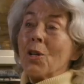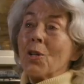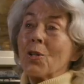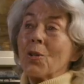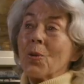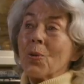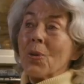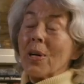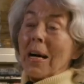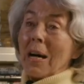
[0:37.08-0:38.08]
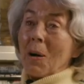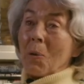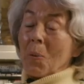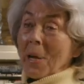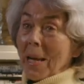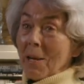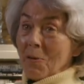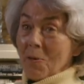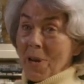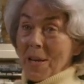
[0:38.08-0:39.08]
So we had
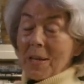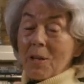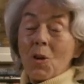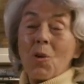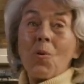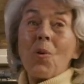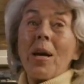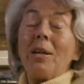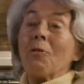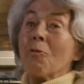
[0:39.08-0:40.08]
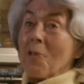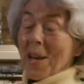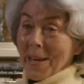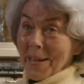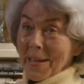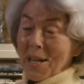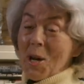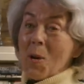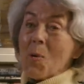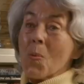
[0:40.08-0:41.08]
a friend who had a friend
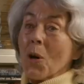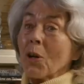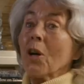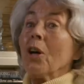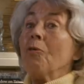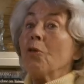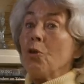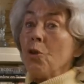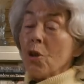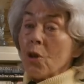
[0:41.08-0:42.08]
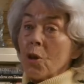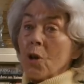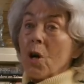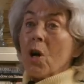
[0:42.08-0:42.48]
who worked for Dior.